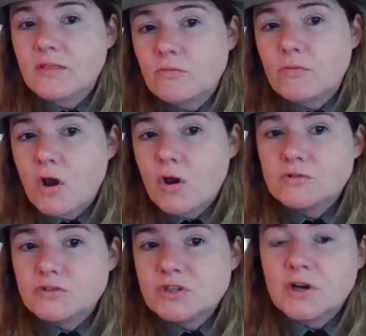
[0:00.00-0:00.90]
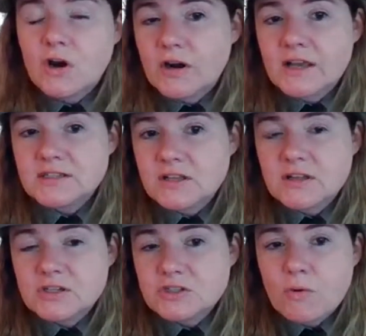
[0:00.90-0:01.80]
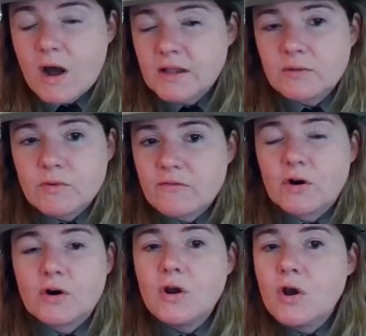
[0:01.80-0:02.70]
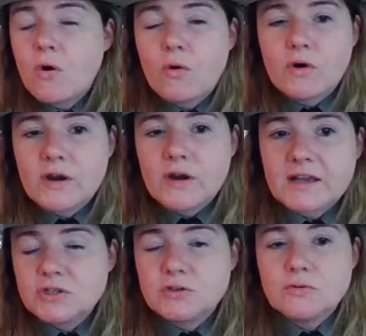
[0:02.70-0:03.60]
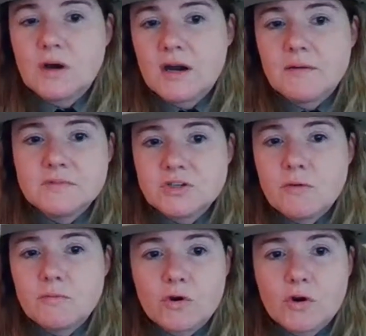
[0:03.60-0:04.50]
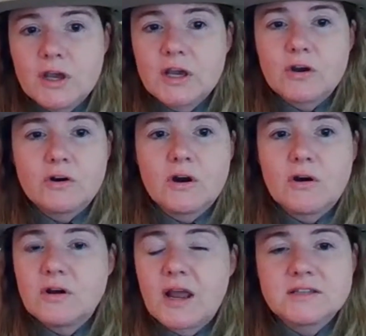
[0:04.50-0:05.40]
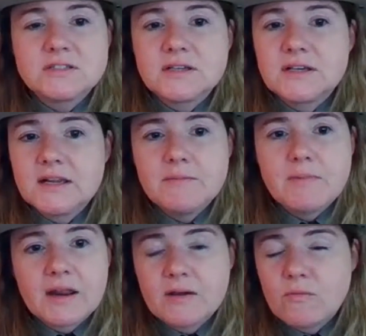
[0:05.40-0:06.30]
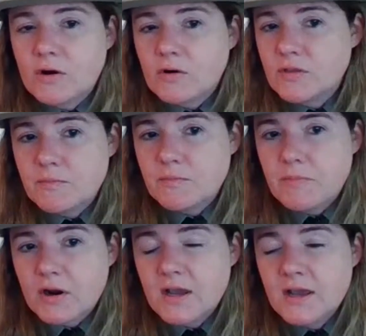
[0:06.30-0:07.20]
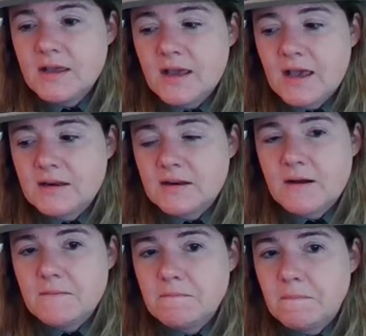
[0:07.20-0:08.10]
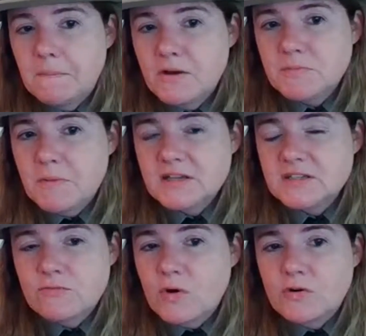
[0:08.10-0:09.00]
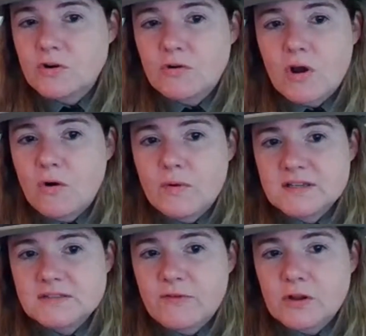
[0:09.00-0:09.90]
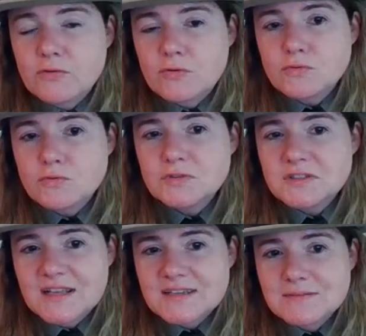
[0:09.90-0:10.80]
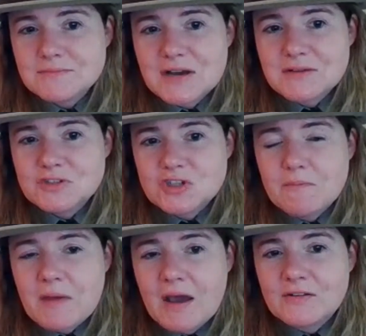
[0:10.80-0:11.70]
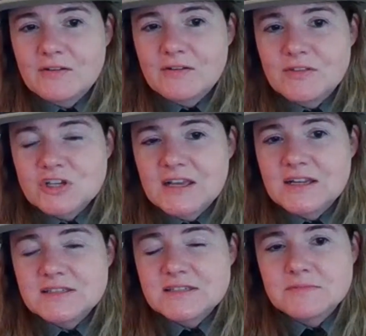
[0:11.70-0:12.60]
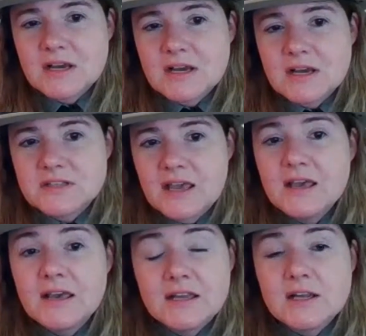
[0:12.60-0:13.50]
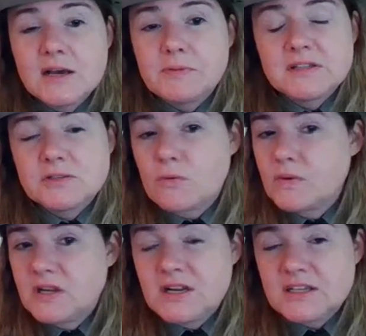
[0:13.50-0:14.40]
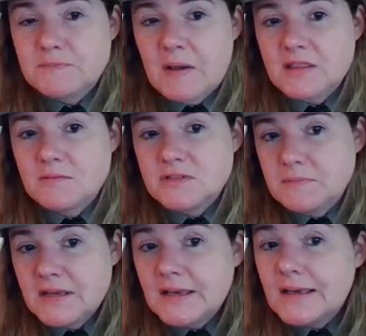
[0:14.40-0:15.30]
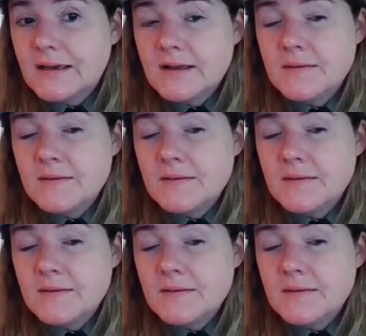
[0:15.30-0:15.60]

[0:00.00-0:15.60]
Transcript: The roads are next to the Nisqually River, or next to Tahoma Creek, or next to any body of water in the park. And those bodies of water don't always follow the rules. They sometimes jump out of their chain, and sometimes they end up places where we didn't expect them to be.